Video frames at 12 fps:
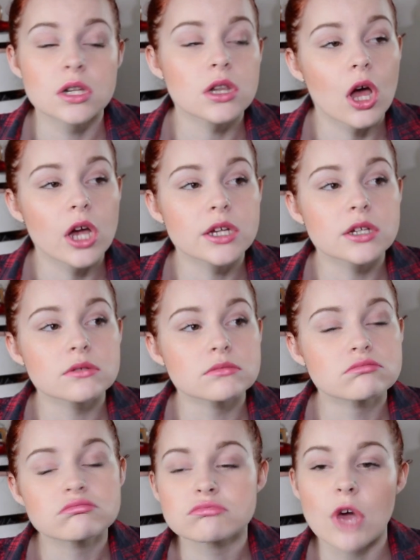Like,
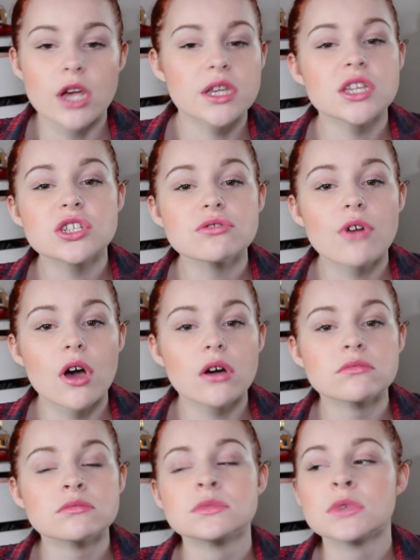I kid you
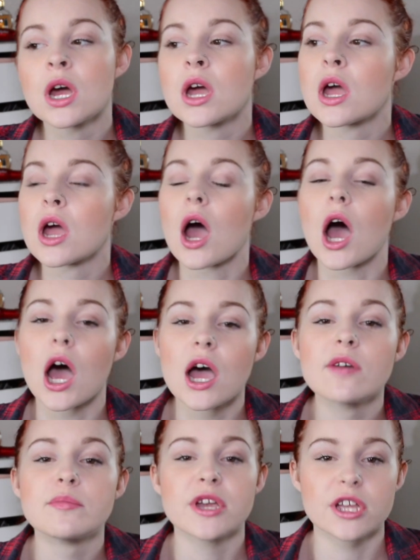not,
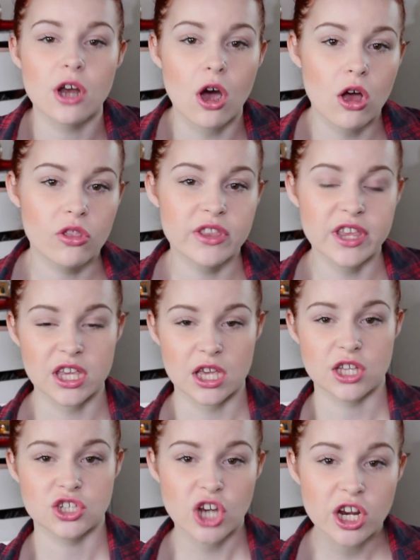I have been on
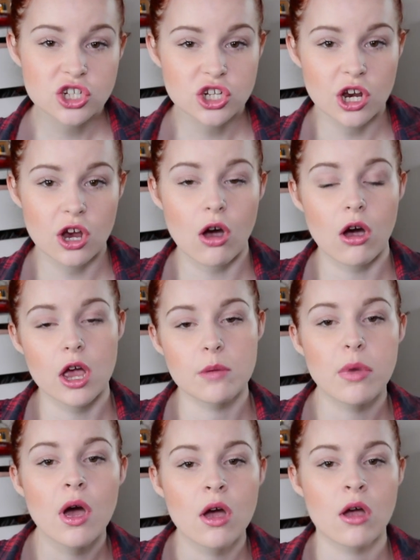the check shirt hype